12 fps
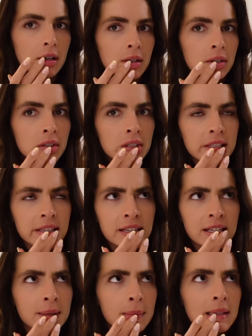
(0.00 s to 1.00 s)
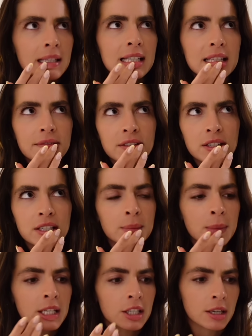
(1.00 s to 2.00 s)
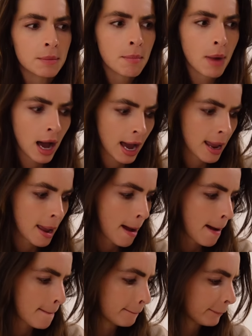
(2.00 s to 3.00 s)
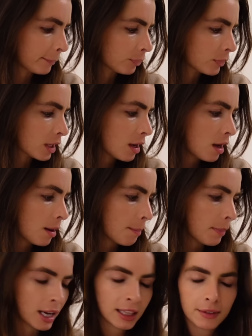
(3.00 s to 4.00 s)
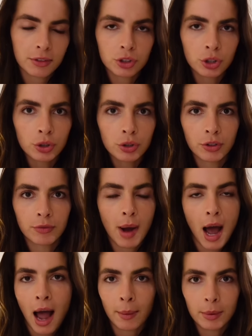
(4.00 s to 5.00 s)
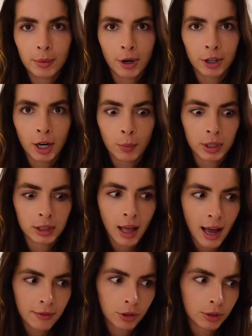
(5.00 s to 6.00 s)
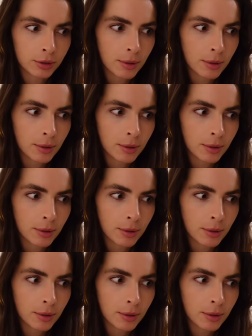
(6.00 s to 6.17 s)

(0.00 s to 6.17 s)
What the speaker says: Also, I completely forgot to mention my my level 2 of my HYROX program went live on